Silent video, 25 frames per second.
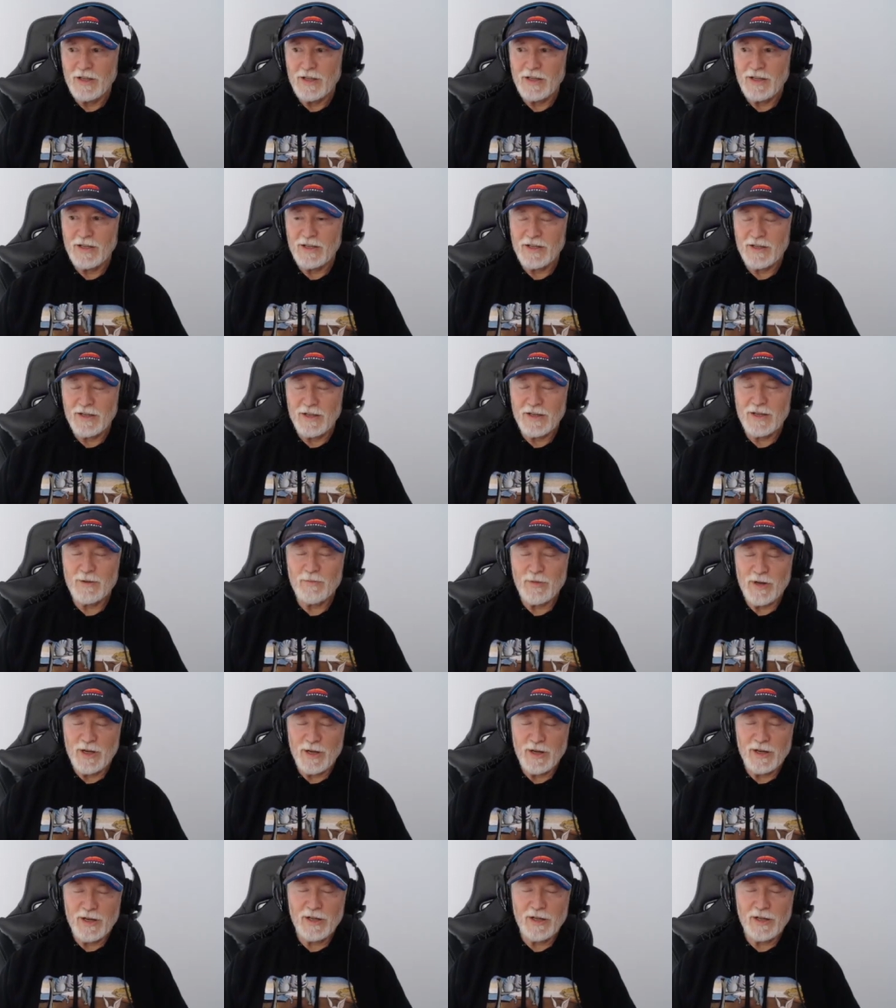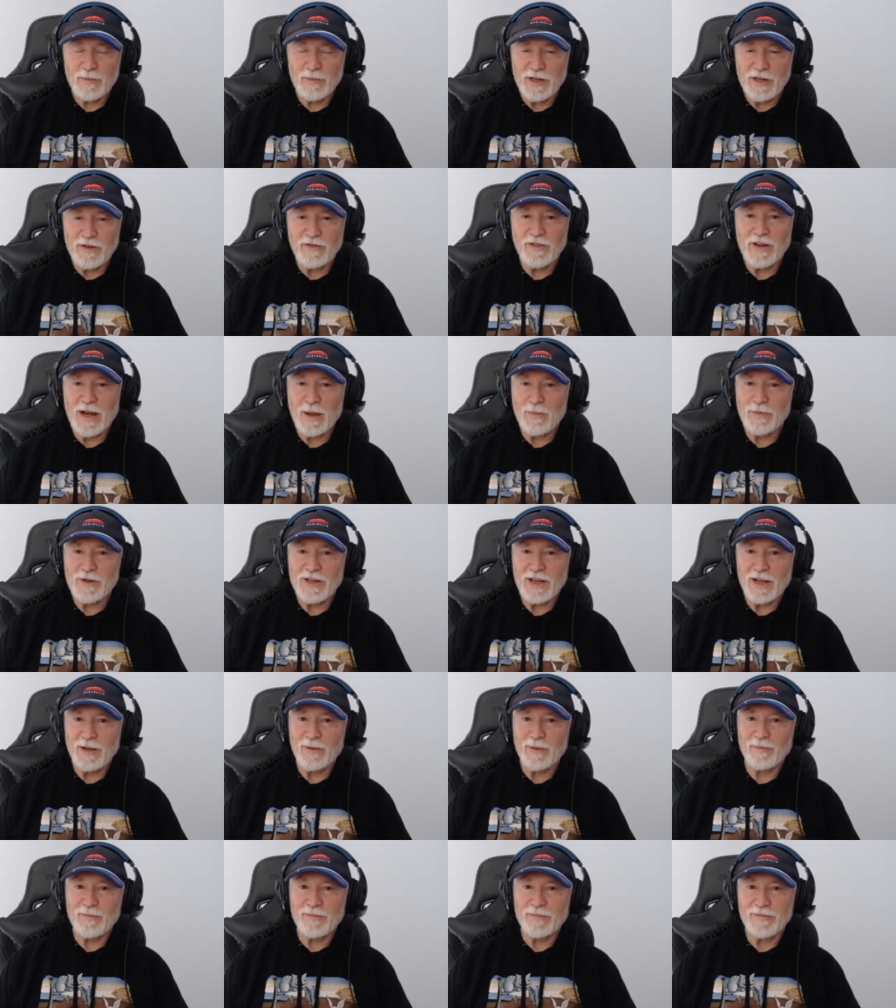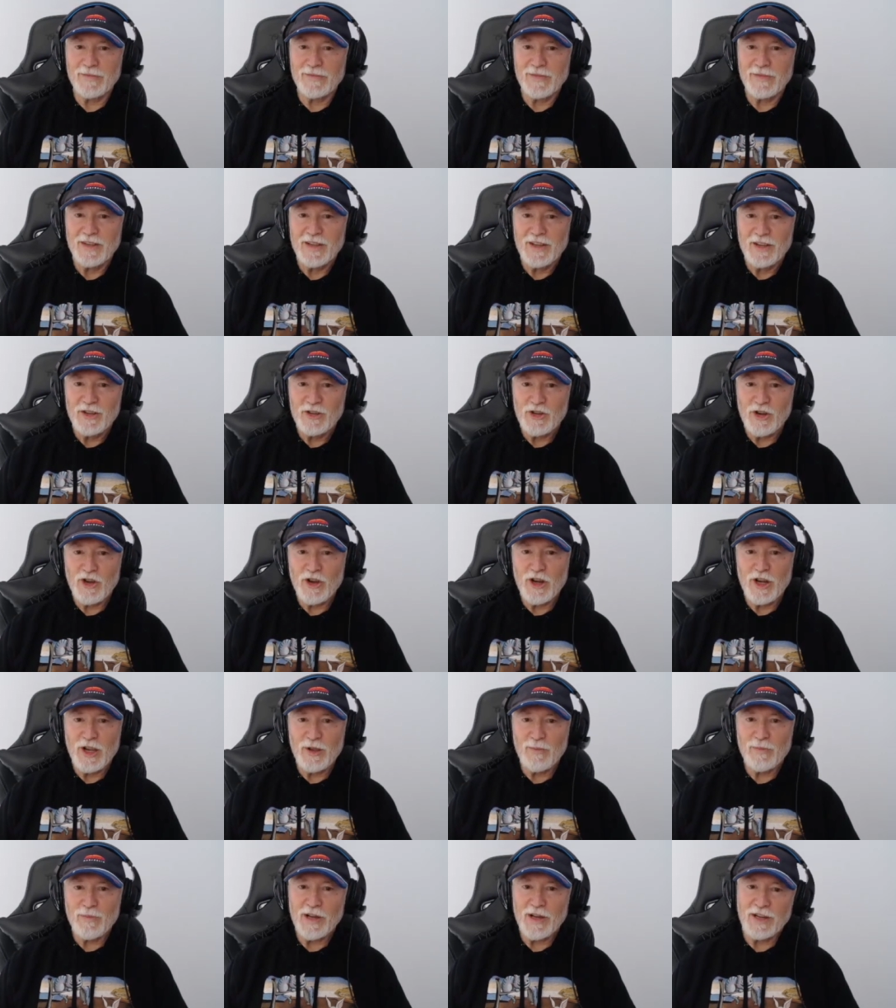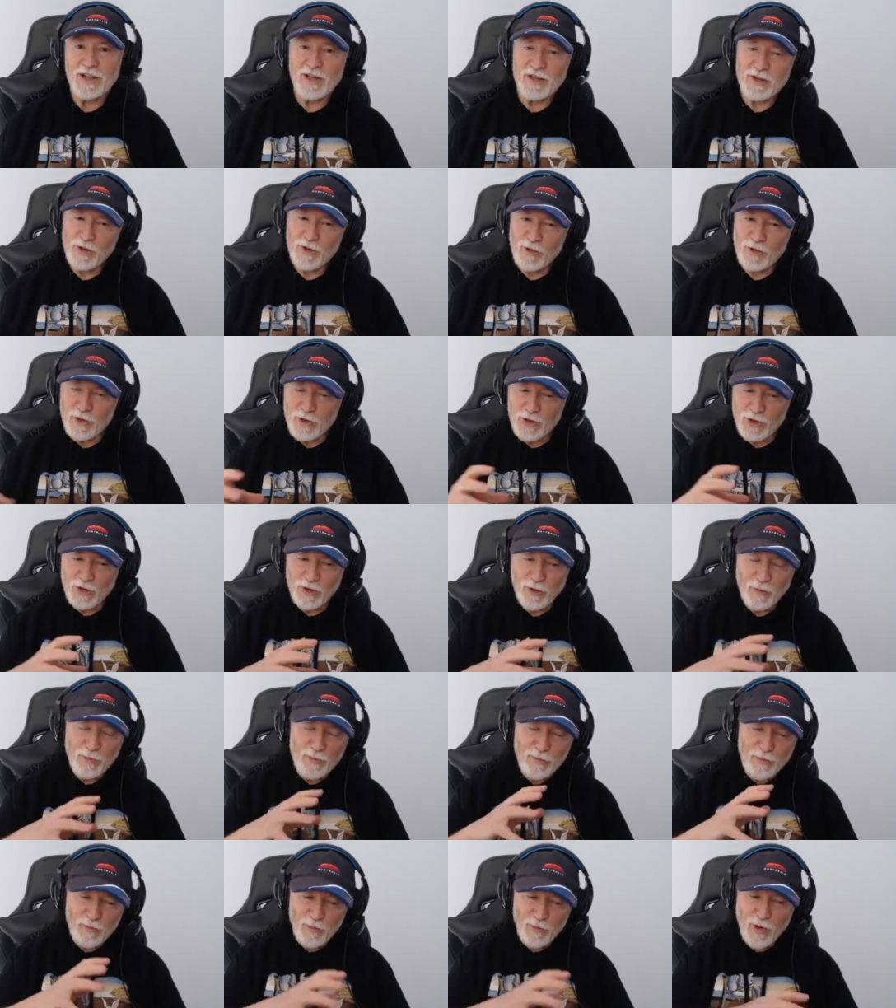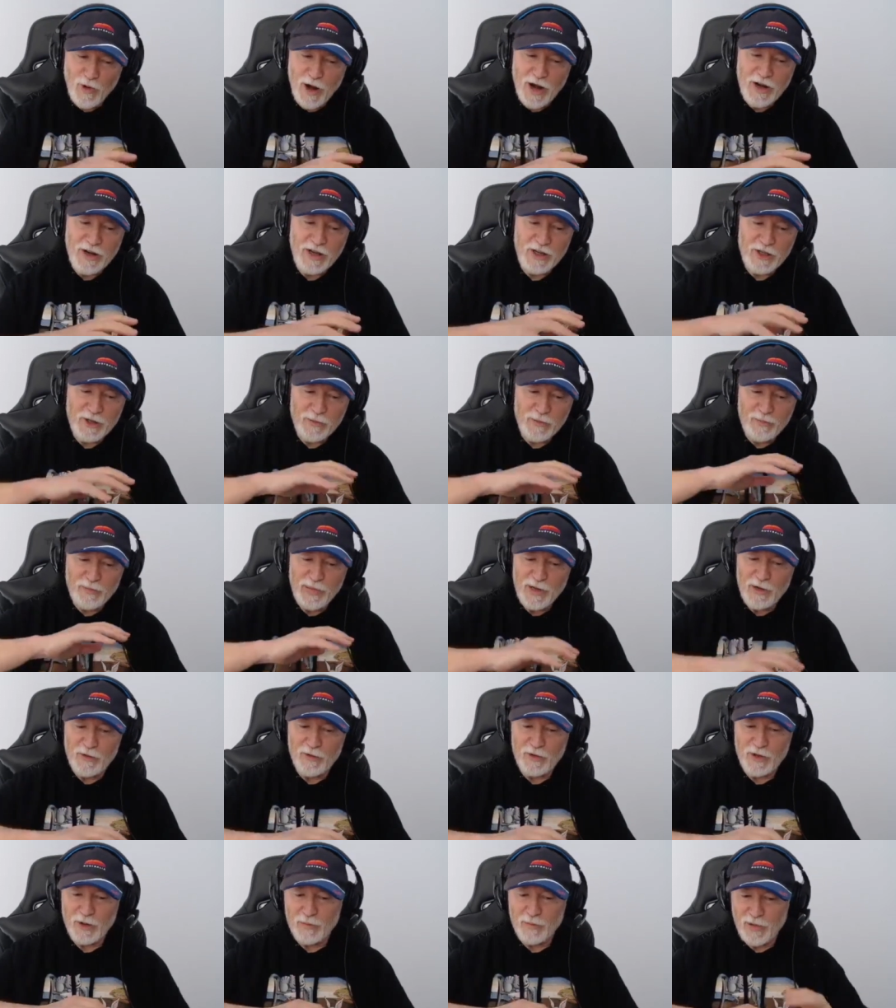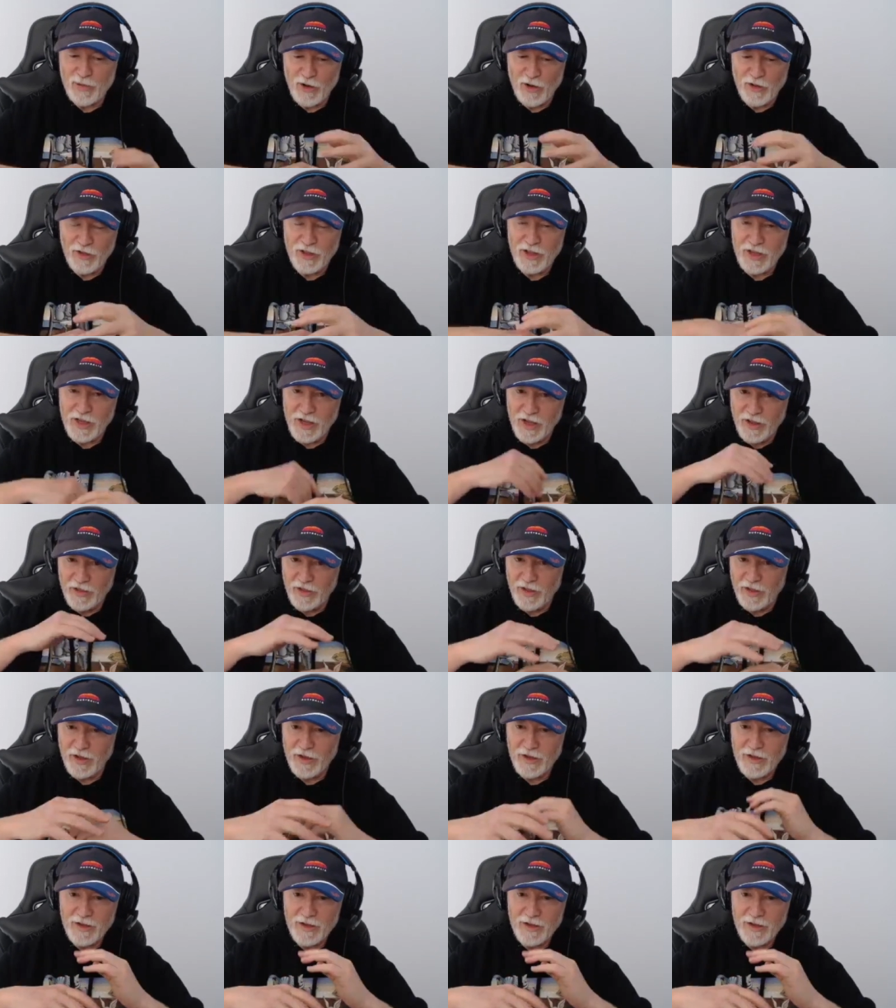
it's it's been a little bit of an up and down journey, but it's all sort of one has built upon the other.